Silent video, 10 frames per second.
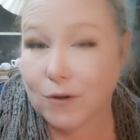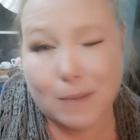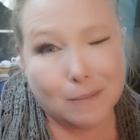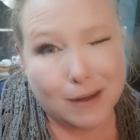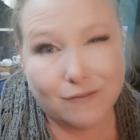them,
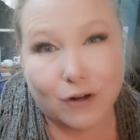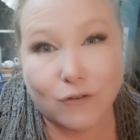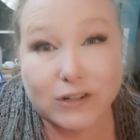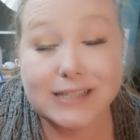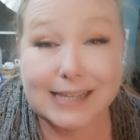maybe even
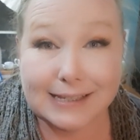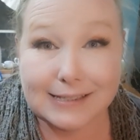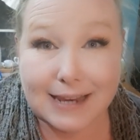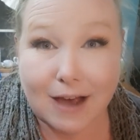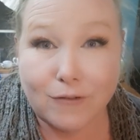over
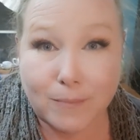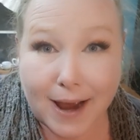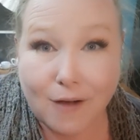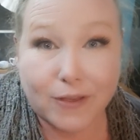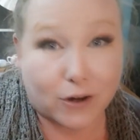sixty of them
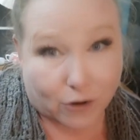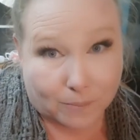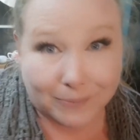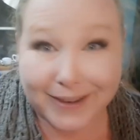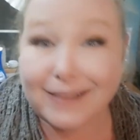now that are
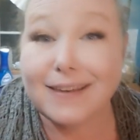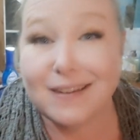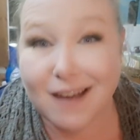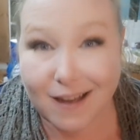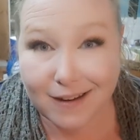completely
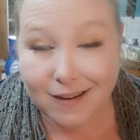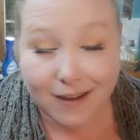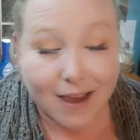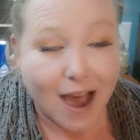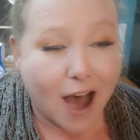done.
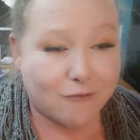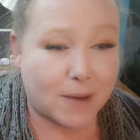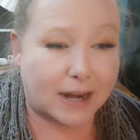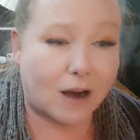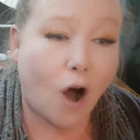I've
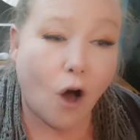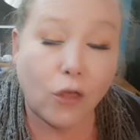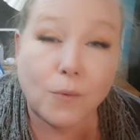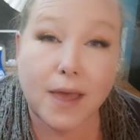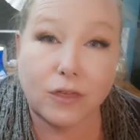made it all
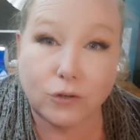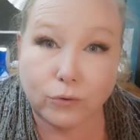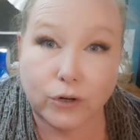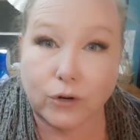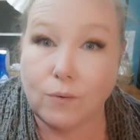the way
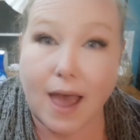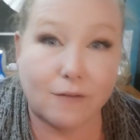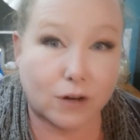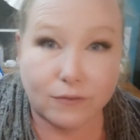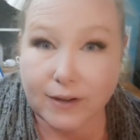through
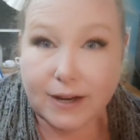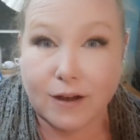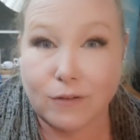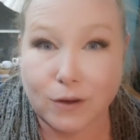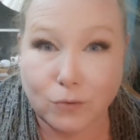every
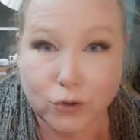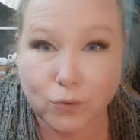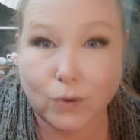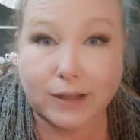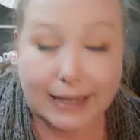video that was
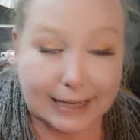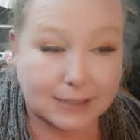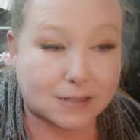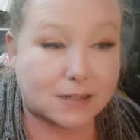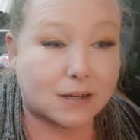
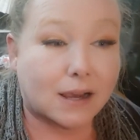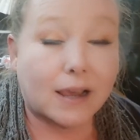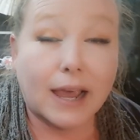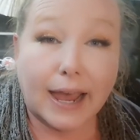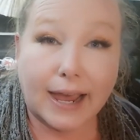released
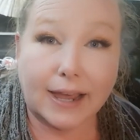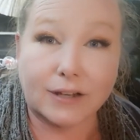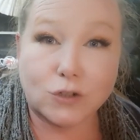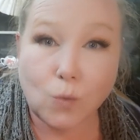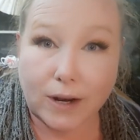
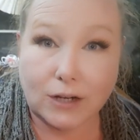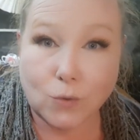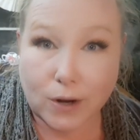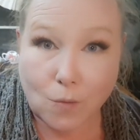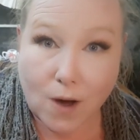in twenty
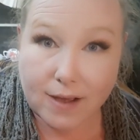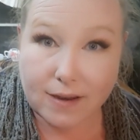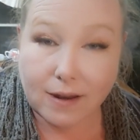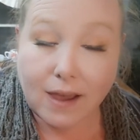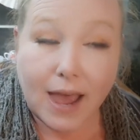twenty-one.